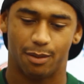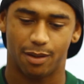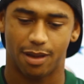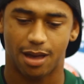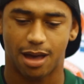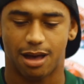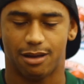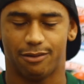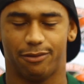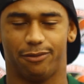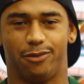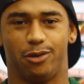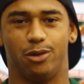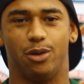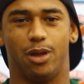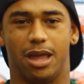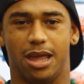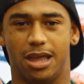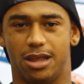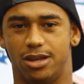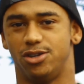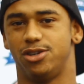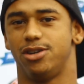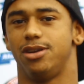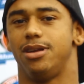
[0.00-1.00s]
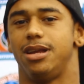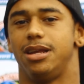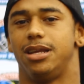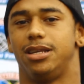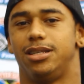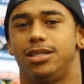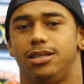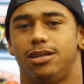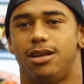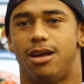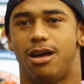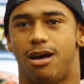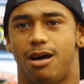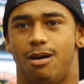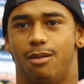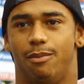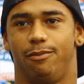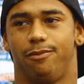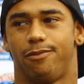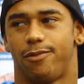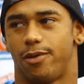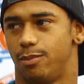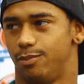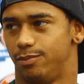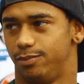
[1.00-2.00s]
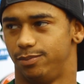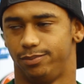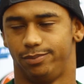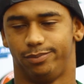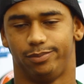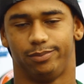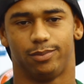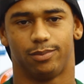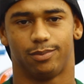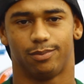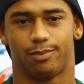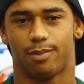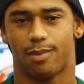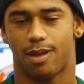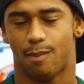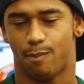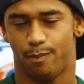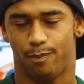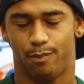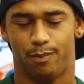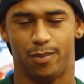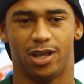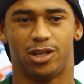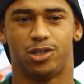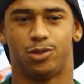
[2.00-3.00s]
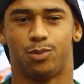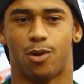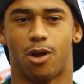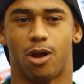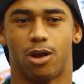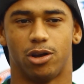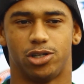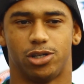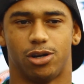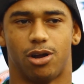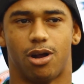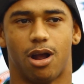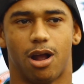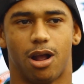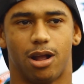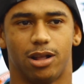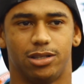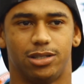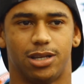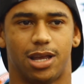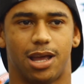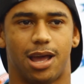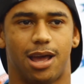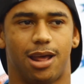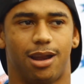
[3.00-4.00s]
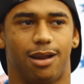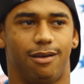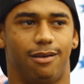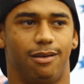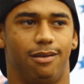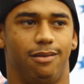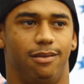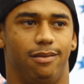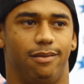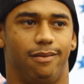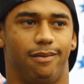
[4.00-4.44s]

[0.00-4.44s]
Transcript: Yeah, a few injuries from mixed martial arts. I had a